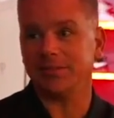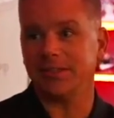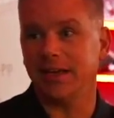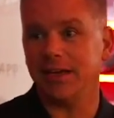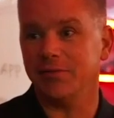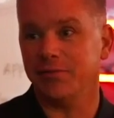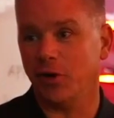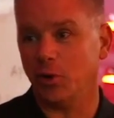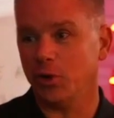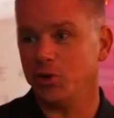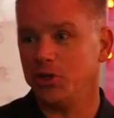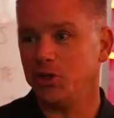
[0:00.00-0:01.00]
okay?
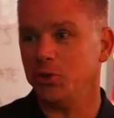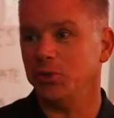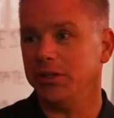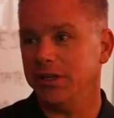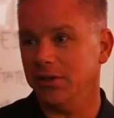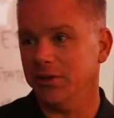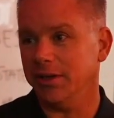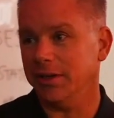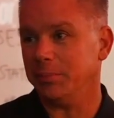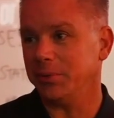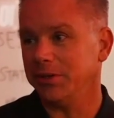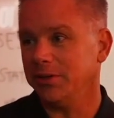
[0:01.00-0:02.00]
Photo shoot, geared up,
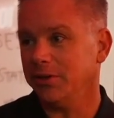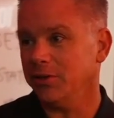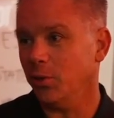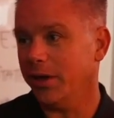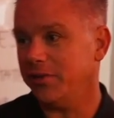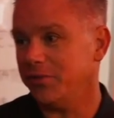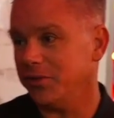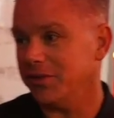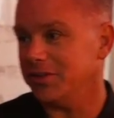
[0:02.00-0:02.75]
and ready for this.